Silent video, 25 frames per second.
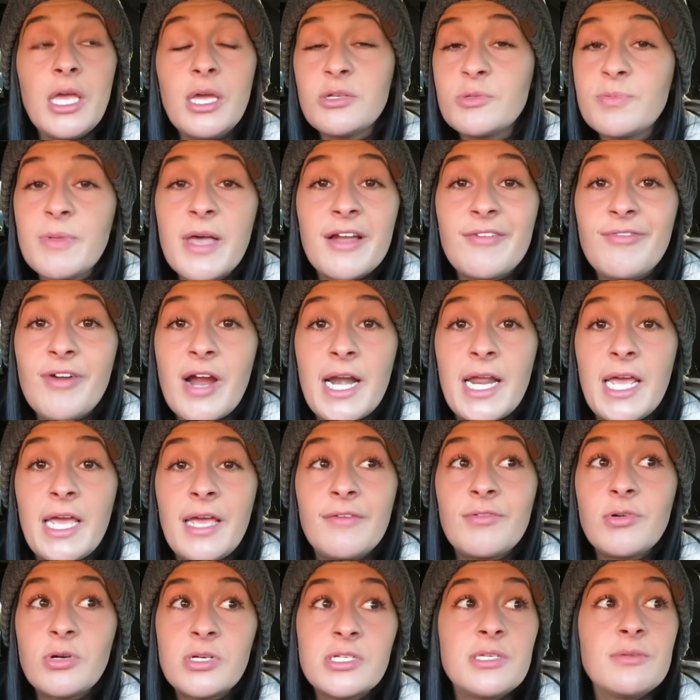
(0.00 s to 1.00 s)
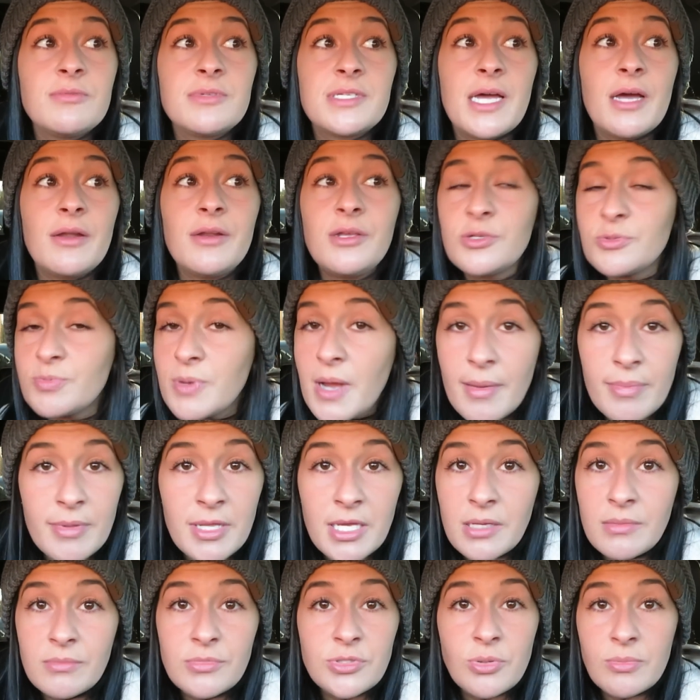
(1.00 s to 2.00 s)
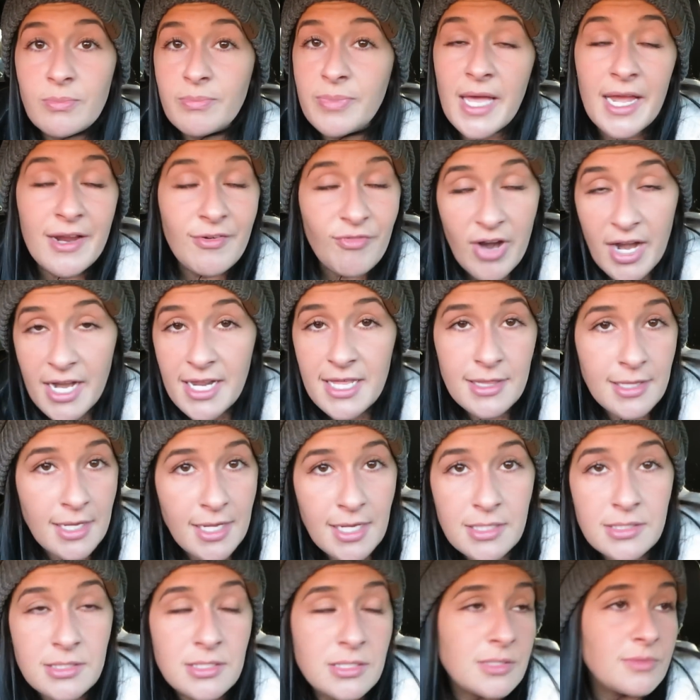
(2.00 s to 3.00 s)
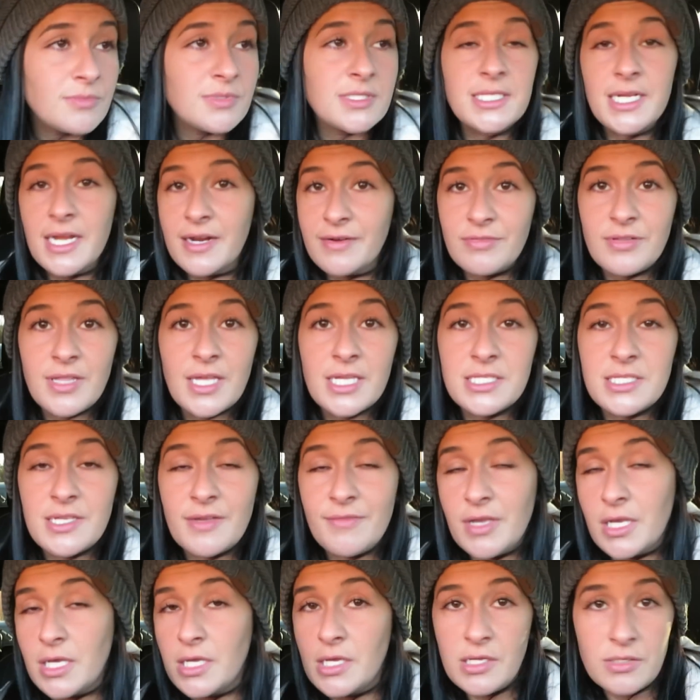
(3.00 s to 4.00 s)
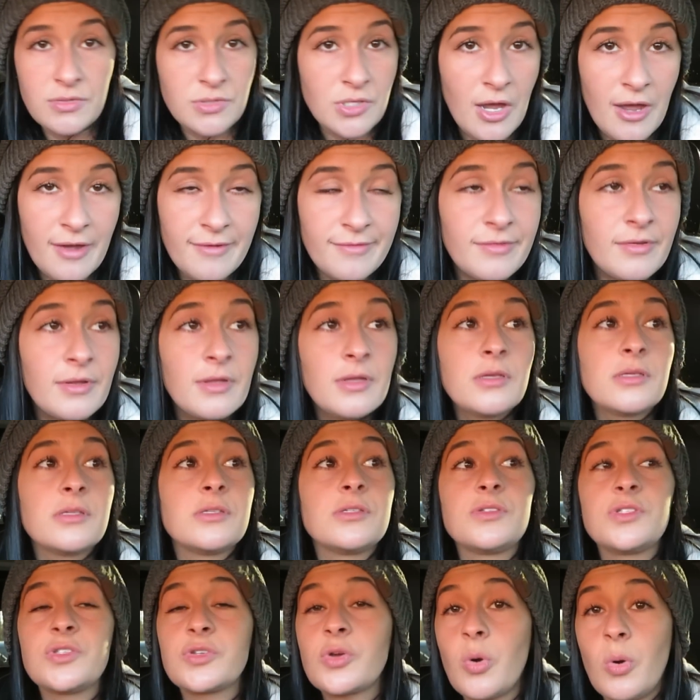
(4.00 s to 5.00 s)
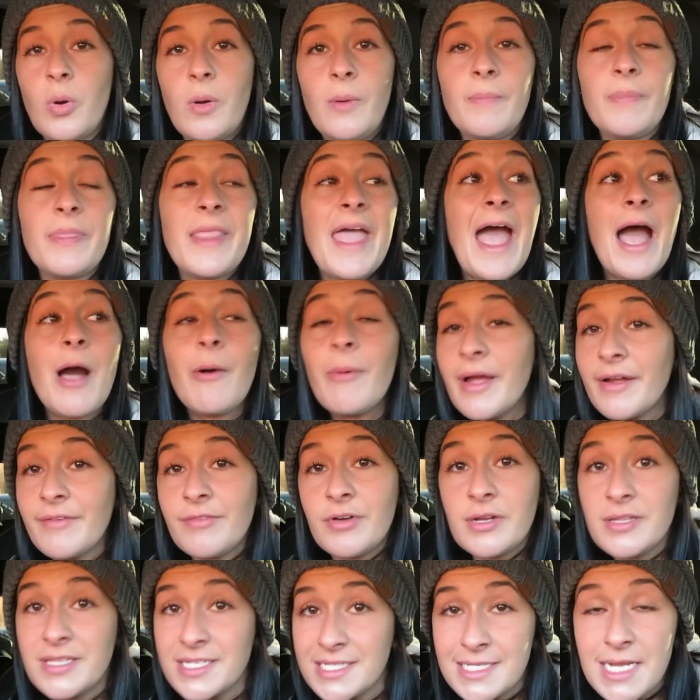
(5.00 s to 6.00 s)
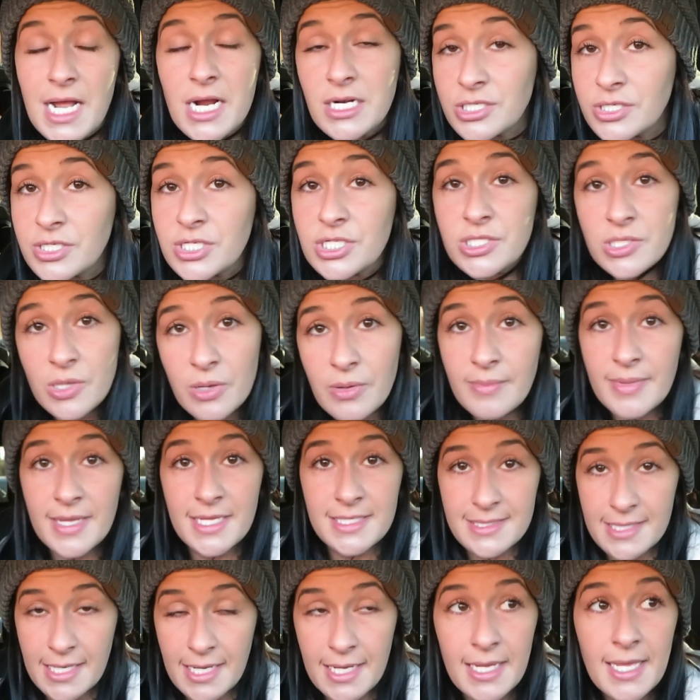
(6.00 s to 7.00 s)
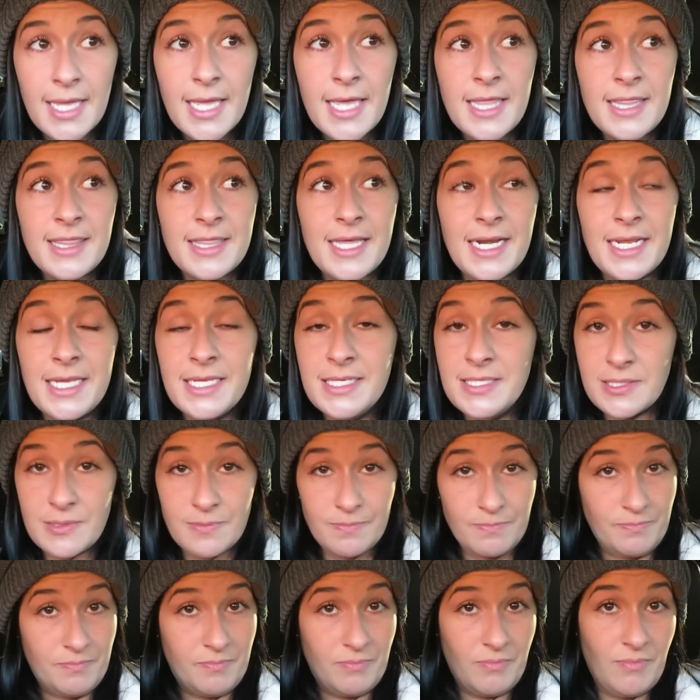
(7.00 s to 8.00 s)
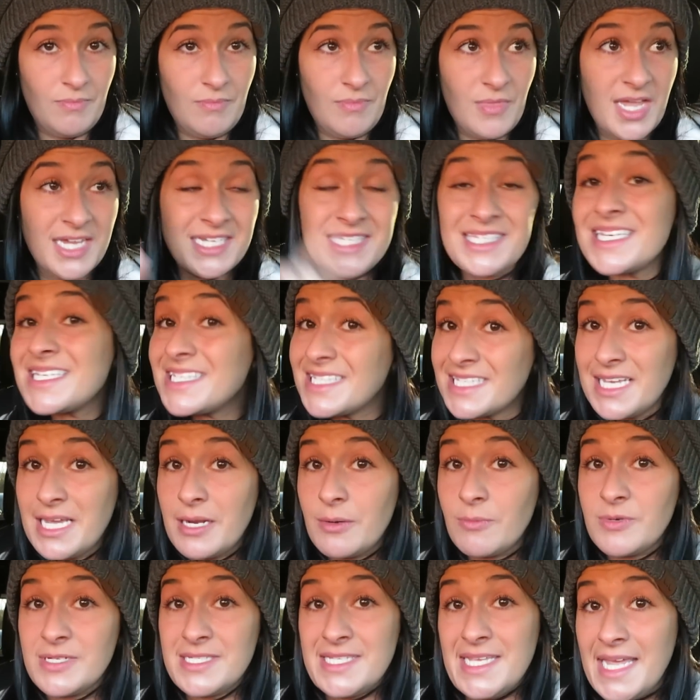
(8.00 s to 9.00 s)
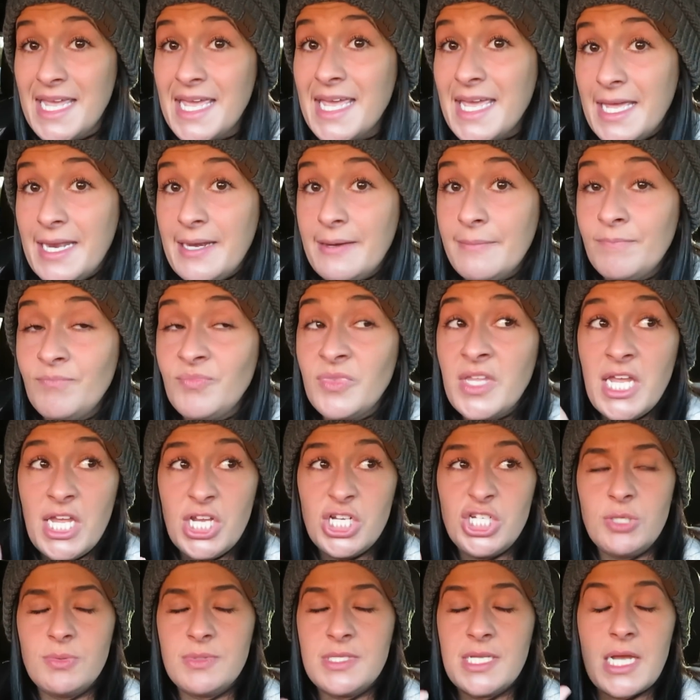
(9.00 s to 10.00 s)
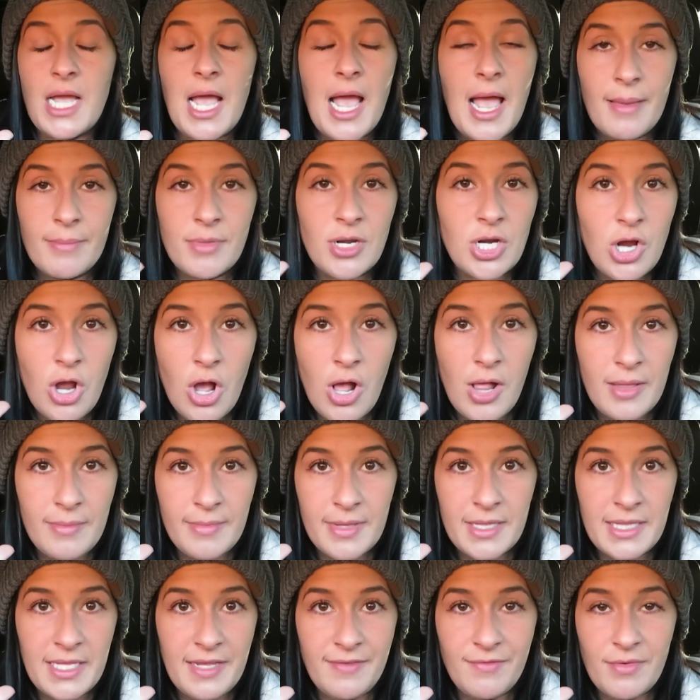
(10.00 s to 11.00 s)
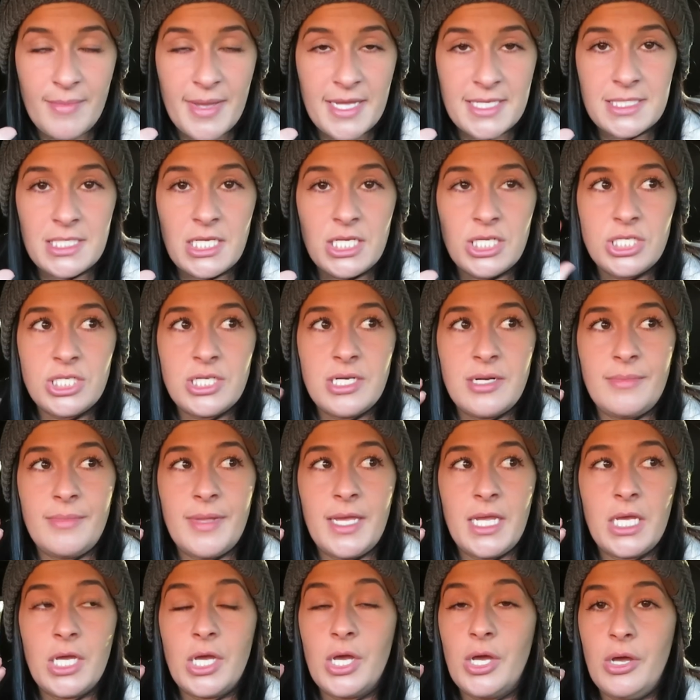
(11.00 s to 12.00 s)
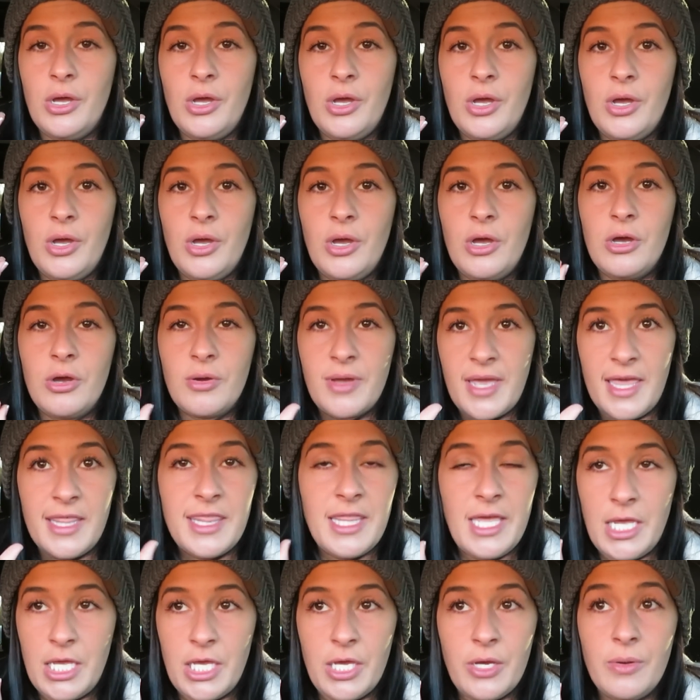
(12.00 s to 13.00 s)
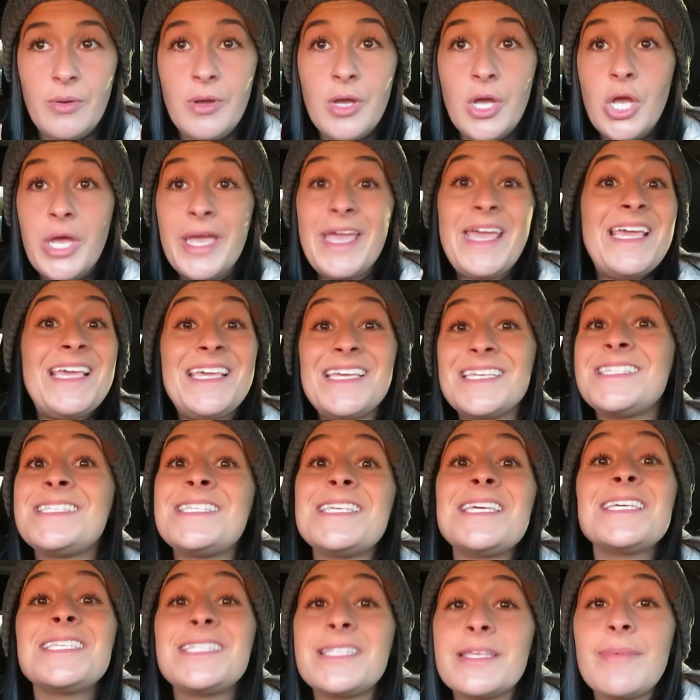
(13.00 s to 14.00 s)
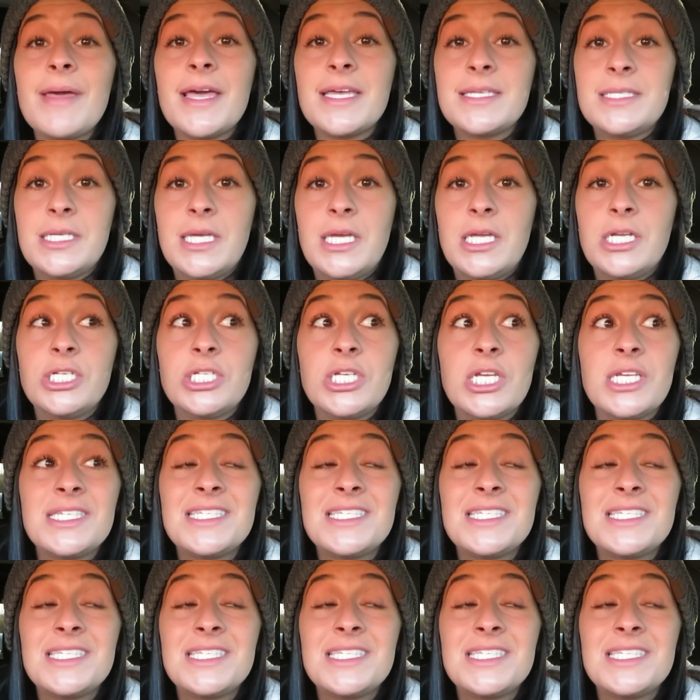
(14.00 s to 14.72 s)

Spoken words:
It was Black Friday. Of course he was out. He was probably doing Black Friday things. It was the day after Thanksgiving. He's off. It's cool. However, this doctor is so amazing that his assistant was in and she was like, I'm gonna call him and a message. And I'm like, okay, thank you. He sees the message,